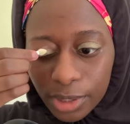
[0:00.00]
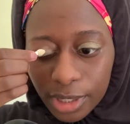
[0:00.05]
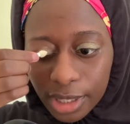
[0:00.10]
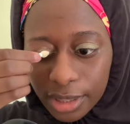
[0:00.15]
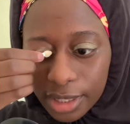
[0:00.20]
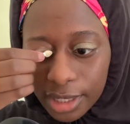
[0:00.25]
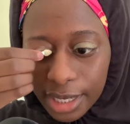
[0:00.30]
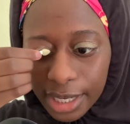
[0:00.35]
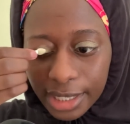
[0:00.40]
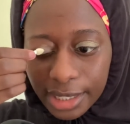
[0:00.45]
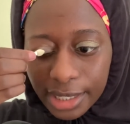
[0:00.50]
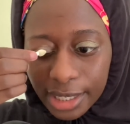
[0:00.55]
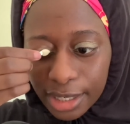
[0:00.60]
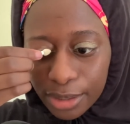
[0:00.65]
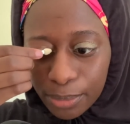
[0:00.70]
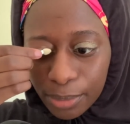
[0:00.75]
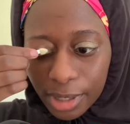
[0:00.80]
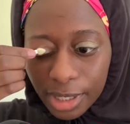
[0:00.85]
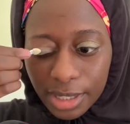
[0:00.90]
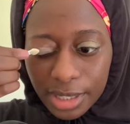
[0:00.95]
Nothing I
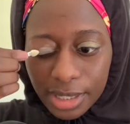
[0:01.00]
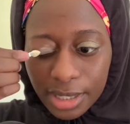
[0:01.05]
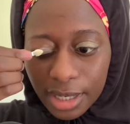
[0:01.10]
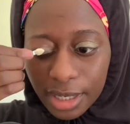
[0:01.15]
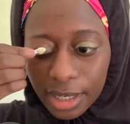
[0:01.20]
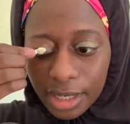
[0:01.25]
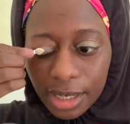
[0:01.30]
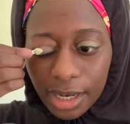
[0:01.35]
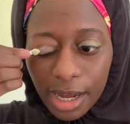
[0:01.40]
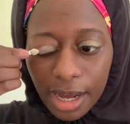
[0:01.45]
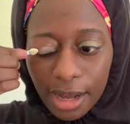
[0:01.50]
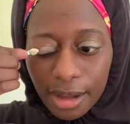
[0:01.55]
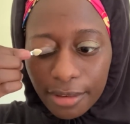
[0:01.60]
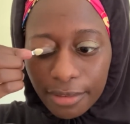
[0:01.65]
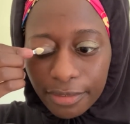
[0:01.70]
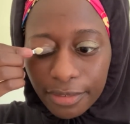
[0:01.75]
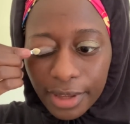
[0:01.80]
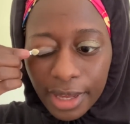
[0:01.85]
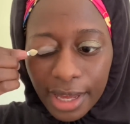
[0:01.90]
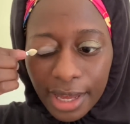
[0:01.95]
did was good enough.